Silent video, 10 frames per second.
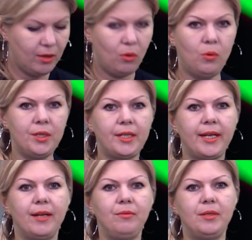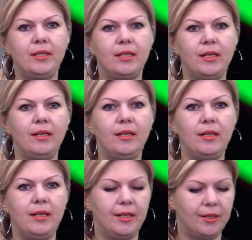What can we see
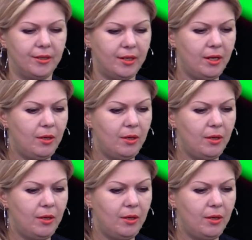here?